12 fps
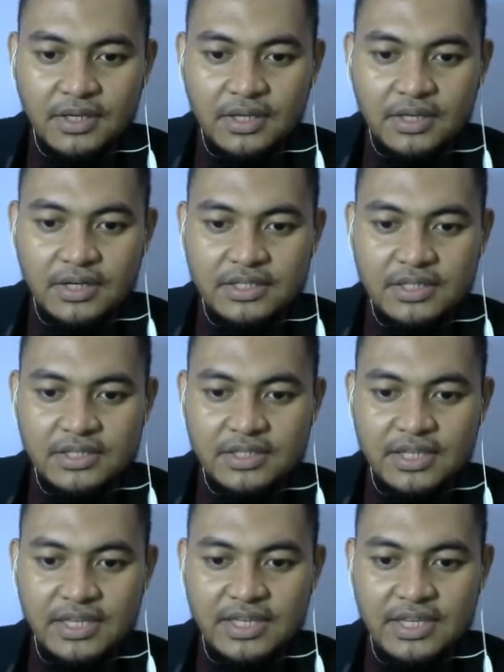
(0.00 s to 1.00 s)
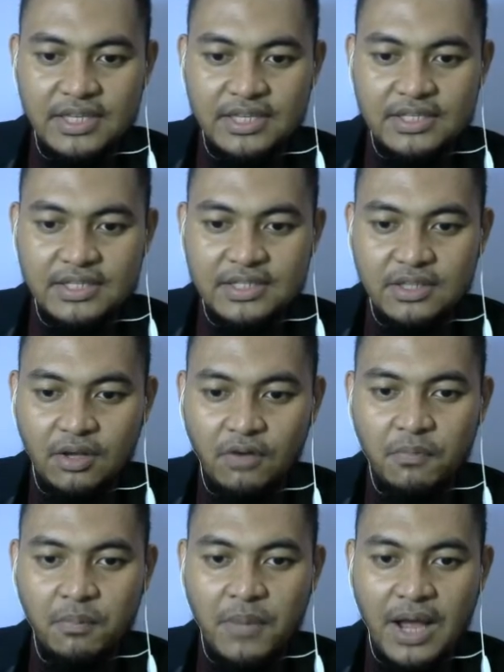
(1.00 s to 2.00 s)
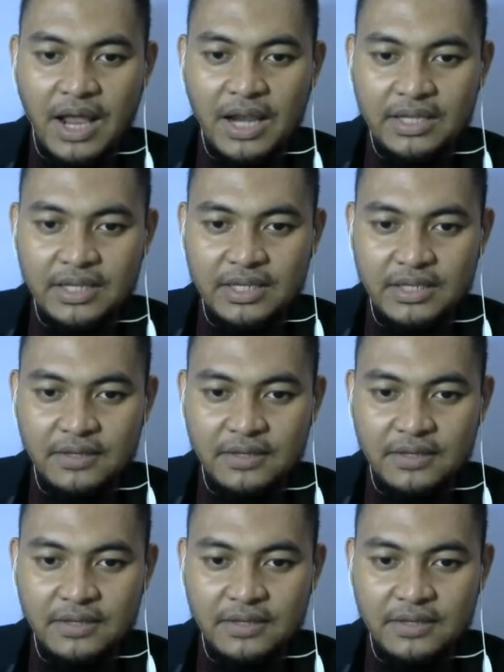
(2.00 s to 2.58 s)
This is the east of Bali,